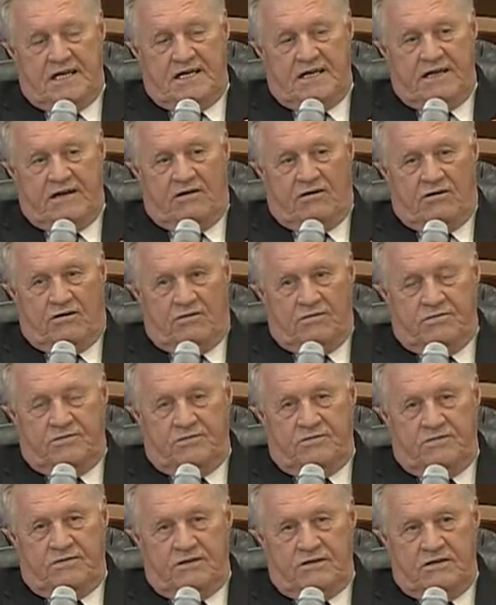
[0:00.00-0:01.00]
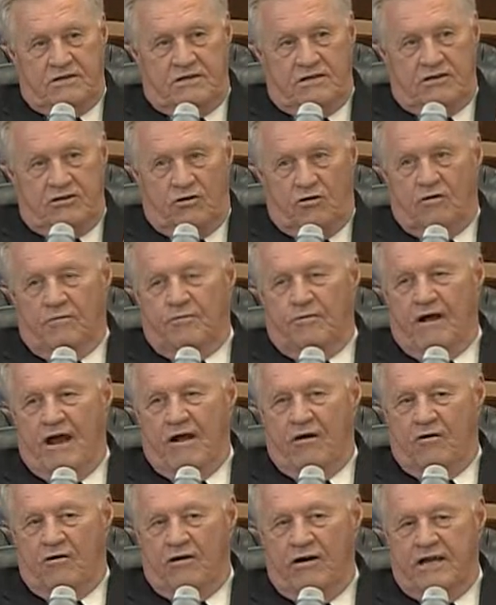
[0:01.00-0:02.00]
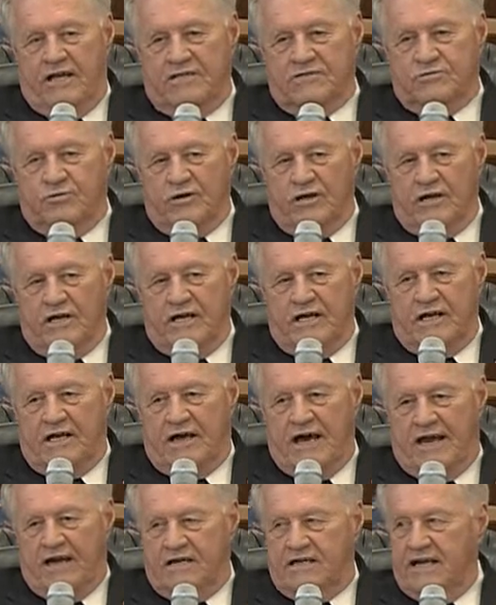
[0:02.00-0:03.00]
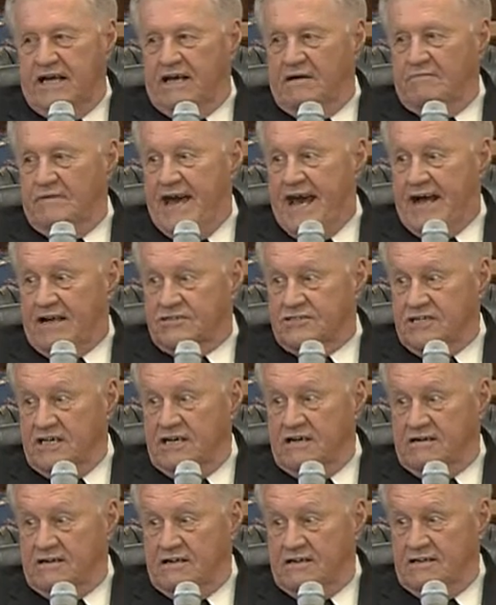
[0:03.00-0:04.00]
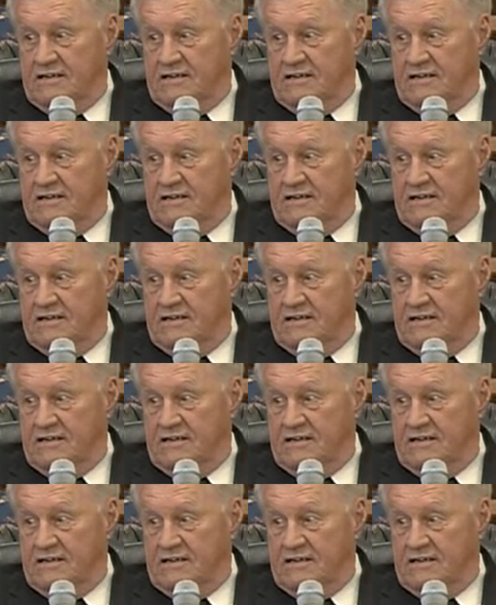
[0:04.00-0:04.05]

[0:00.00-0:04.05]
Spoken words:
your priorities really kind of take a back seat